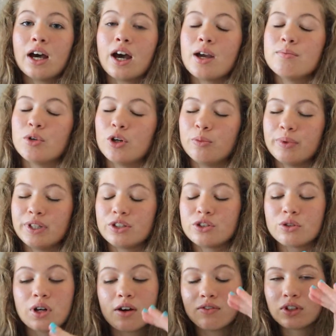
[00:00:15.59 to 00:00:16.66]
I'm hoping to
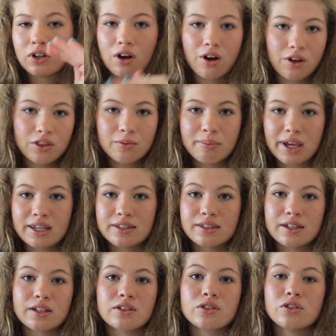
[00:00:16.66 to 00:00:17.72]
cover all the
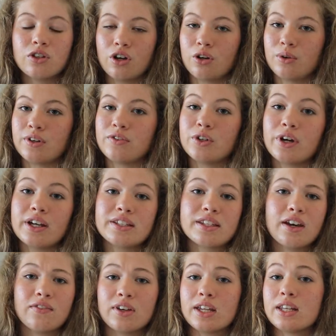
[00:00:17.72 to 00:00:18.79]
basics, so if you guys
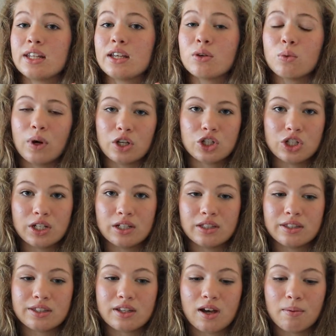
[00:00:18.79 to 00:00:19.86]
have any
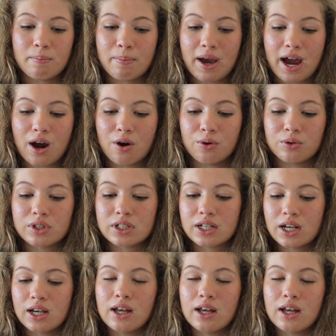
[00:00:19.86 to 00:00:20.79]
questions about